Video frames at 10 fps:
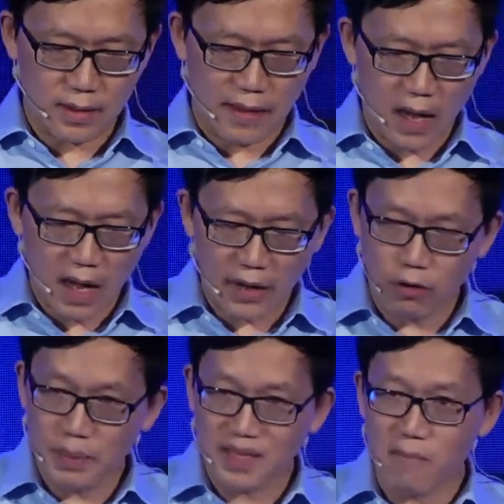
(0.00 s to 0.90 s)
are not
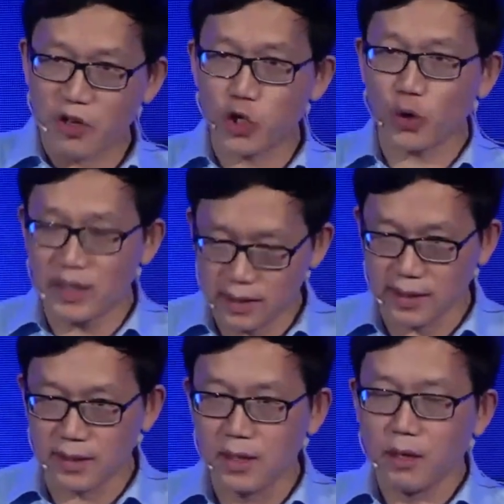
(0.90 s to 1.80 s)
helping the
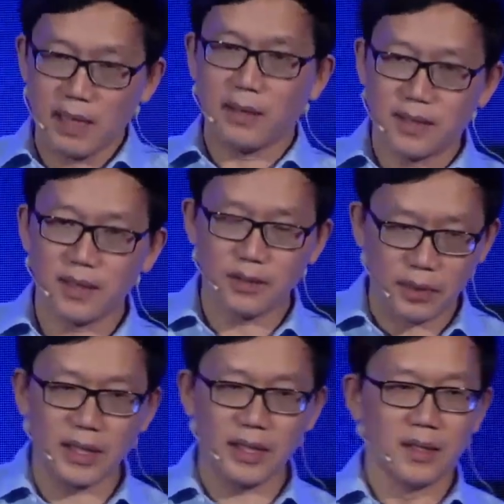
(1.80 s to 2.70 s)
majority, well, it's not
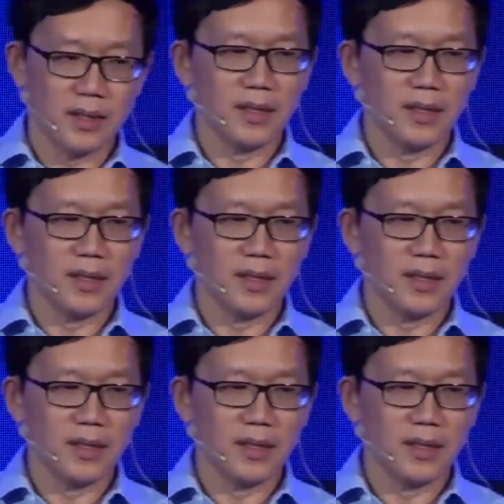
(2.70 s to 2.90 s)
really,